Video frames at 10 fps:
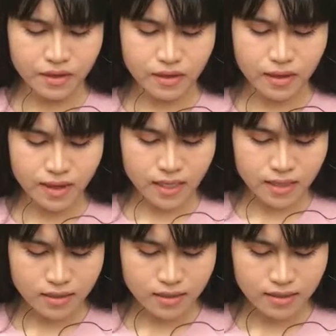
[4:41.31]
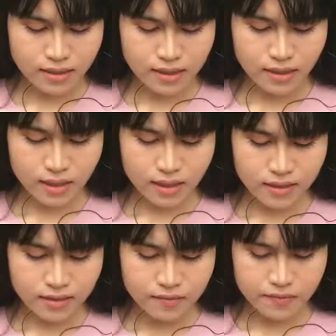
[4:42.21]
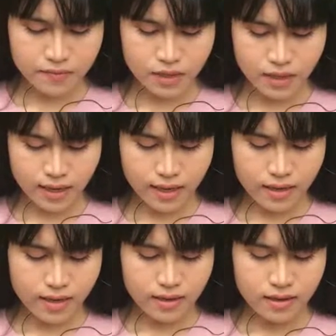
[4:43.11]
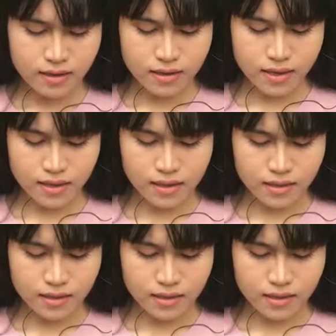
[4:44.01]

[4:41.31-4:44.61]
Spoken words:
Ick, ick, ick, ick.